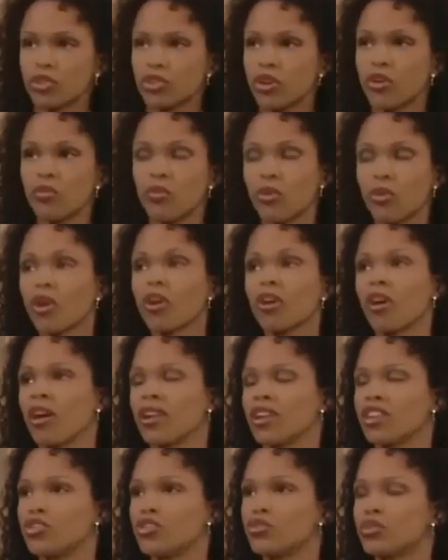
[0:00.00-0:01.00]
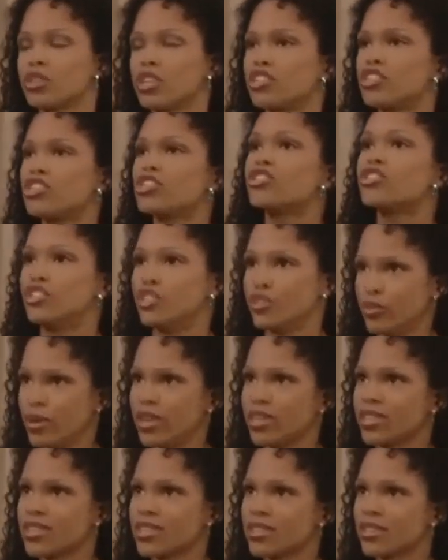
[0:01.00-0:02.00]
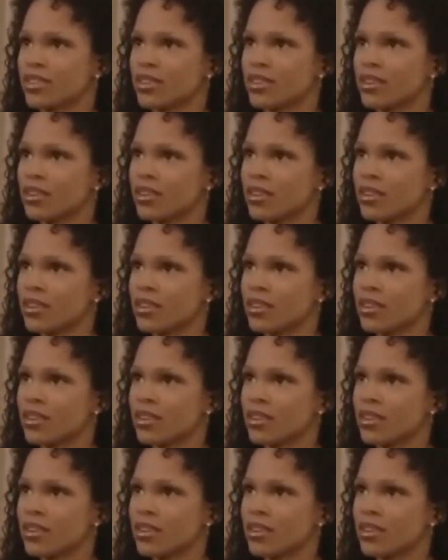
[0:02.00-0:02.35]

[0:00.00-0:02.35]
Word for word: Well, don't work on it, Julian. Just do it.